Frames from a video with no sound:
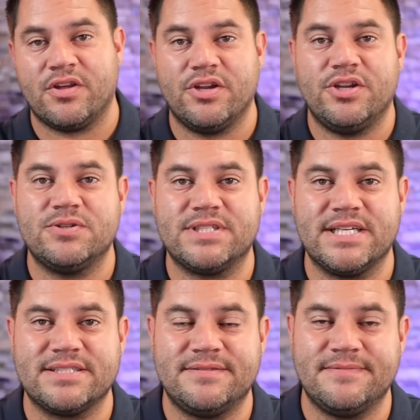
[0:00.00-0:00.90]
good news
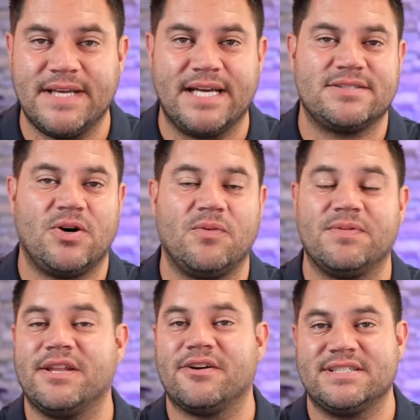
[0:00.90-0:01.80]
is yes,
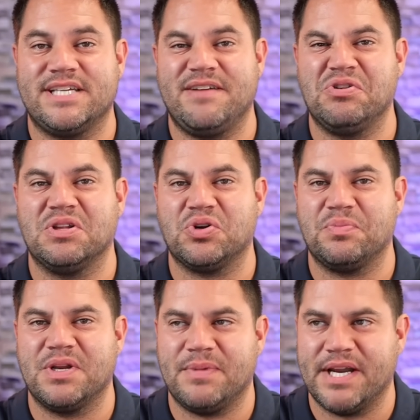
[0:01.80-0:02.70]
hopefully they're going to save you a little
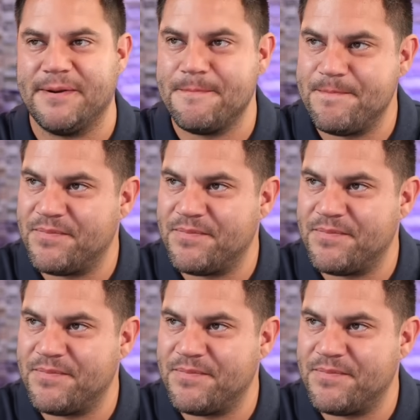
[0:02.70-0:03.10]
bit of money.